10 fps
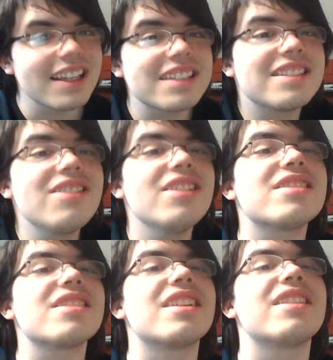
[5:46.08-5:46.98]
Like
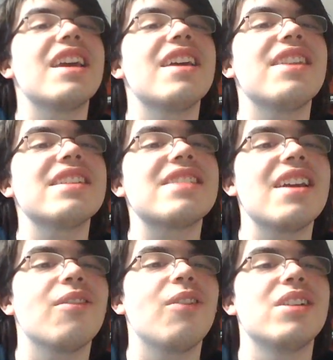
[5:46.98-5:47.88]
seriously, they
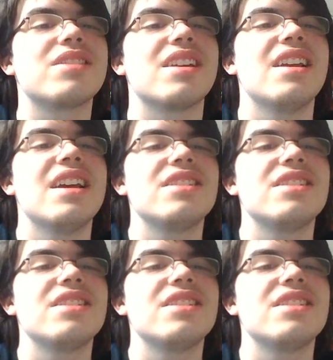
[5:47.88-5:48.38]
said, what is it?